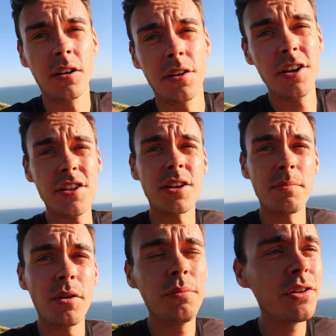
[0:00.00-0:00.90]
Gosh,
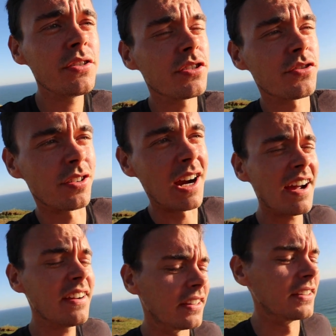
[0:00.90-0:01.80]
I'm almost
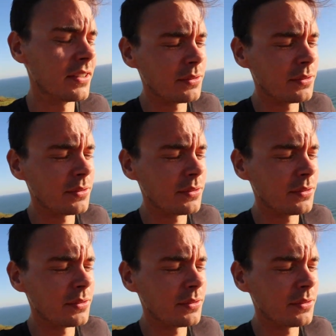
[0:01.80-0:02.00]
drunk.